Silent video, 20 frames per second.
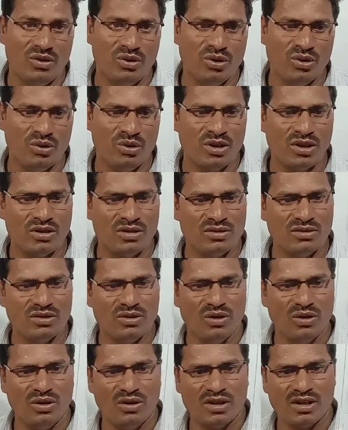lower
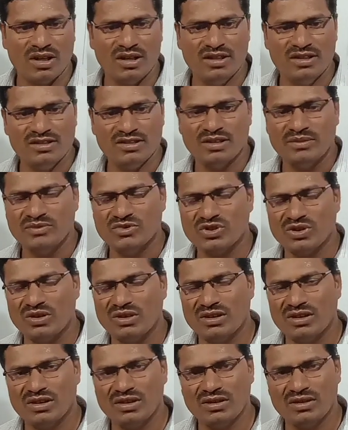organisms
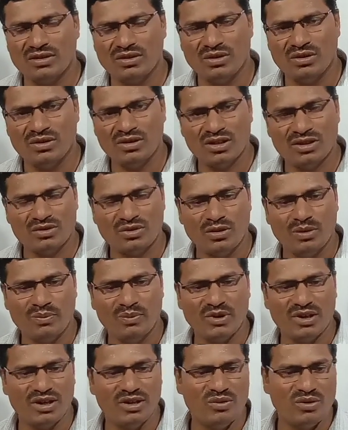or lower
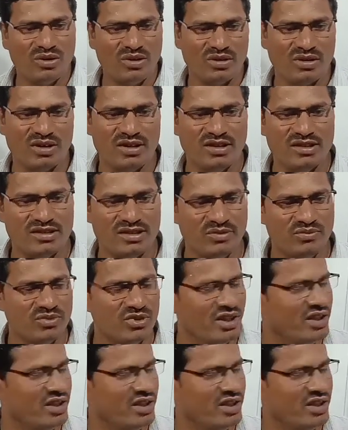trophic level organisms.